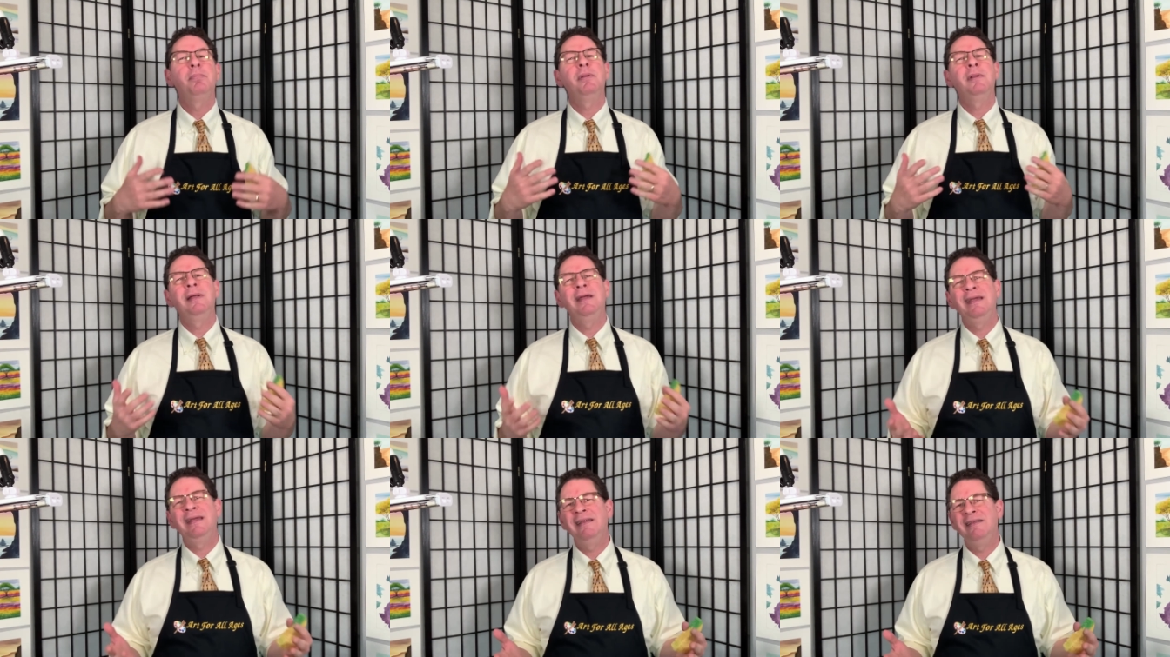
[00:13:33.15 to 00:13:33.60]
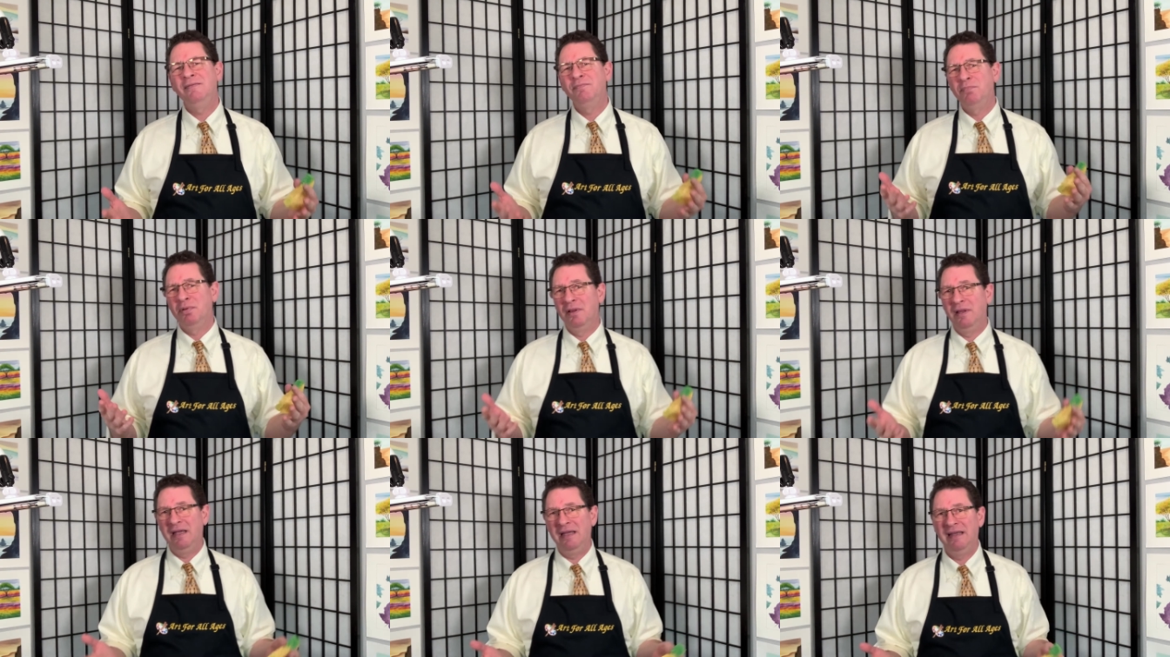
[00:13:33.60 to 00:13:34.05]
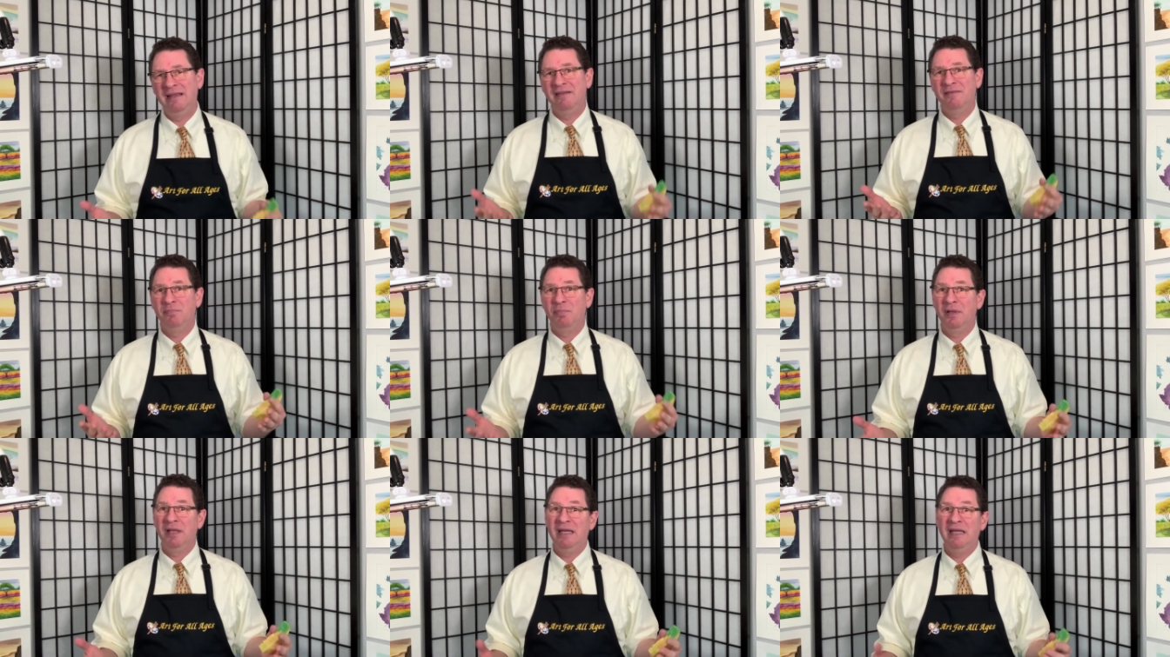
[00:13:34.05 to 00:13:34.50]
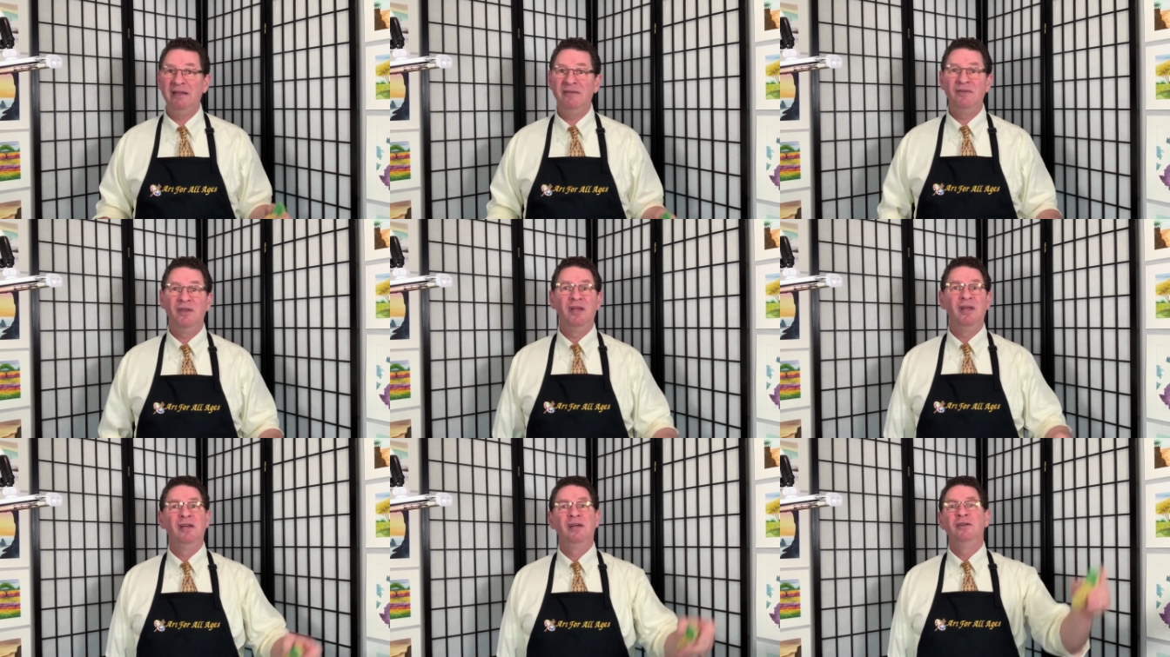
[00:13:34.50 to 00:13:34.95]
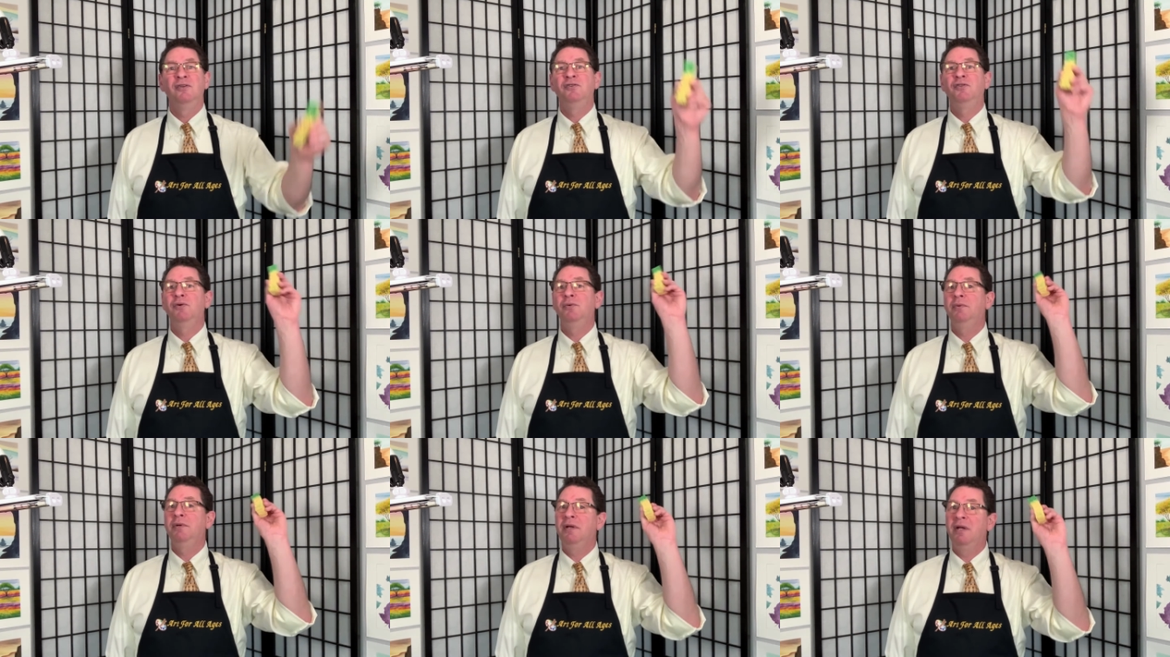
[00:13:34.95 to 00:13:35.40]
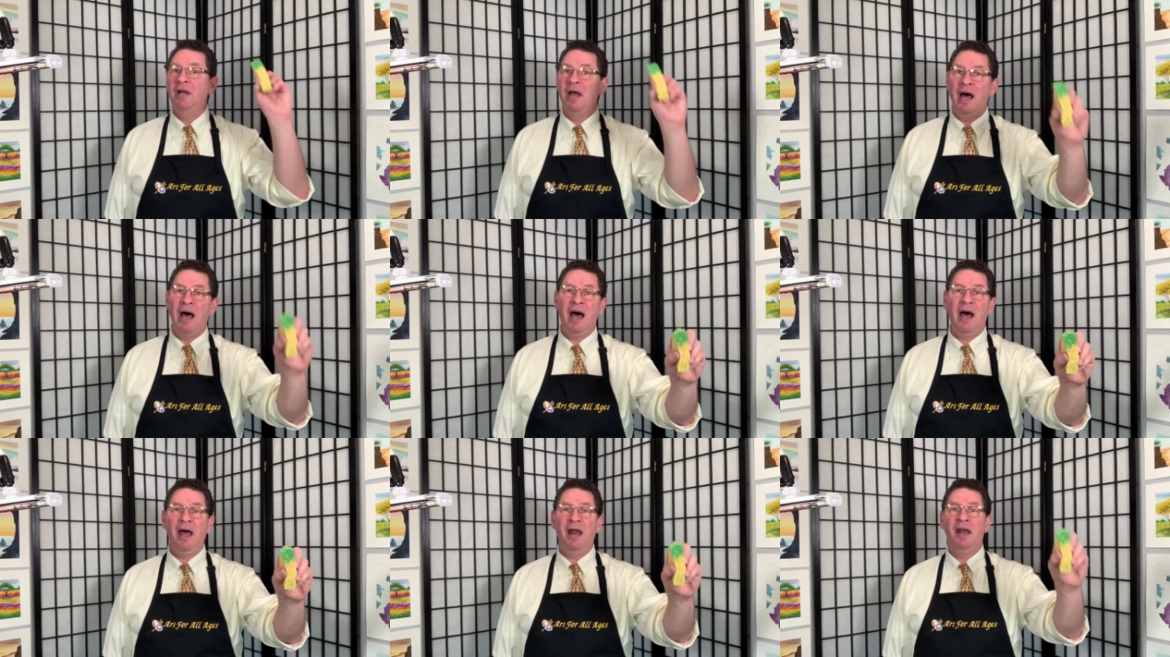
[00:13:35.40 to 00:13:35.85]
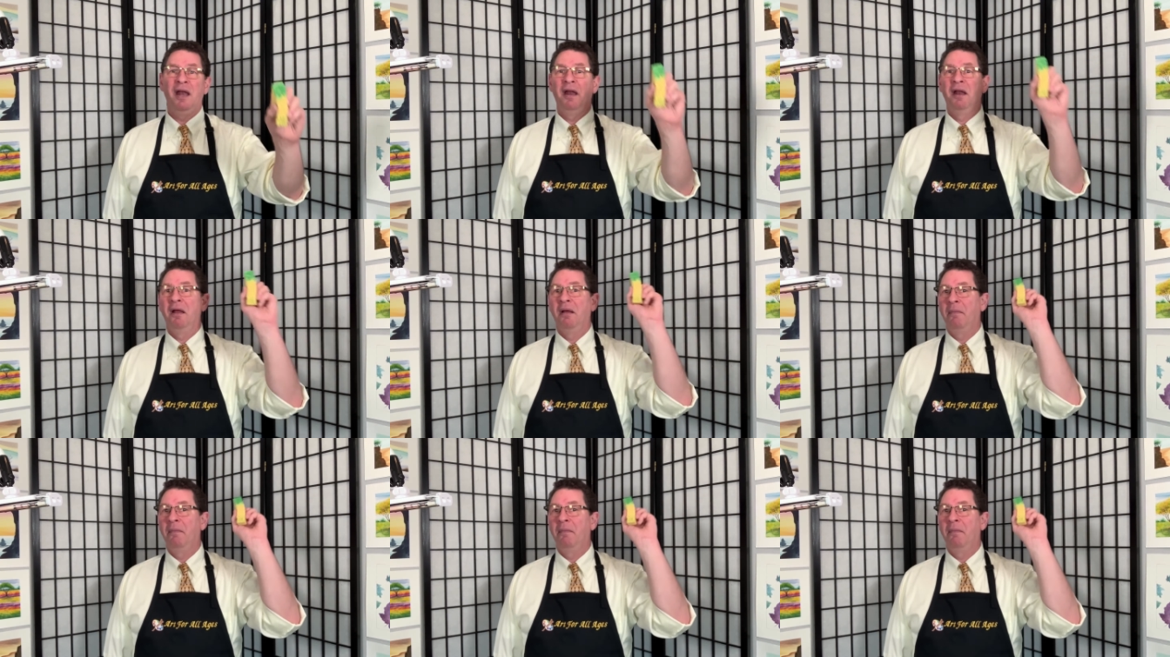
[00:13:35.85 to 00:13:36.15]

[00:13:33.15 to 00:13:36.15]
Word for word: please do not